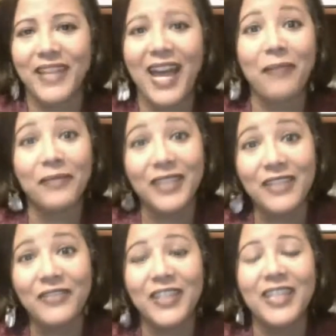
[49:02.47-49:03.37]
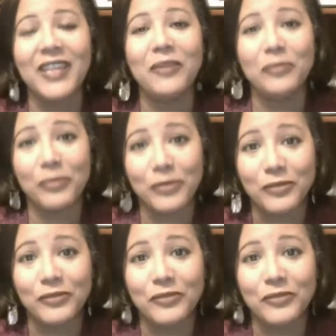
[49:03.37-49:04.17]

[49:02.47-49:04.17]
I'm living proof.